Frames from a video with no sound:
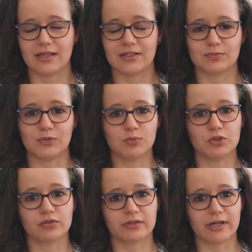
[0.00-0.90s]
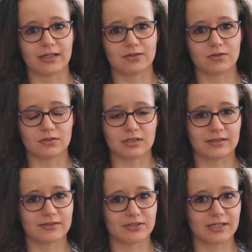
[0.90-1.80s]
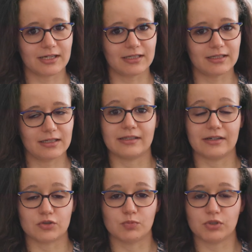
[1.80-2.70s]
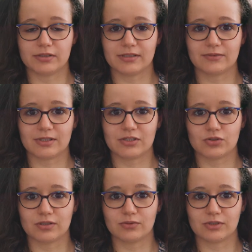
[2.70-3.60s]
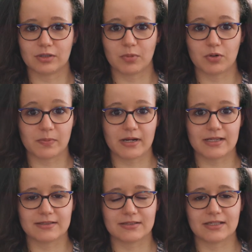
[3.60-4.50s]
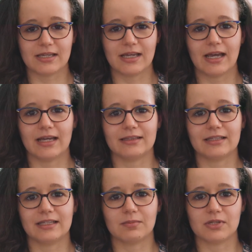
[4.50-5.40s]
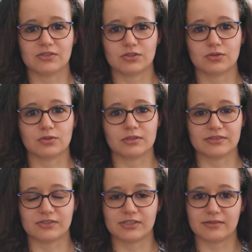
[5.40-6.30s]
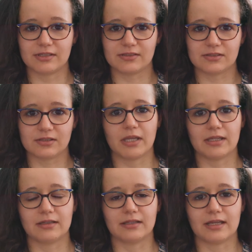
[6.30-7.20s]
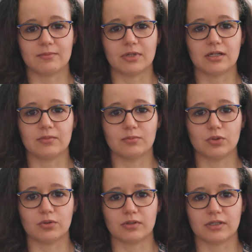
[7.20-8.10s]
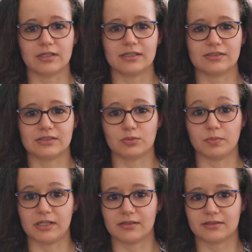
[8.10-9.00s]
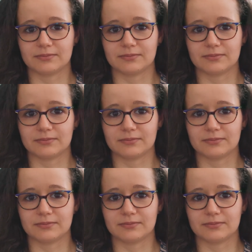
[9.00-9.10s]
Small modular reactor on the other side, they are smaller than traditional nuclear power plants and they can be installed in series, making them uh, more uh, easy to build.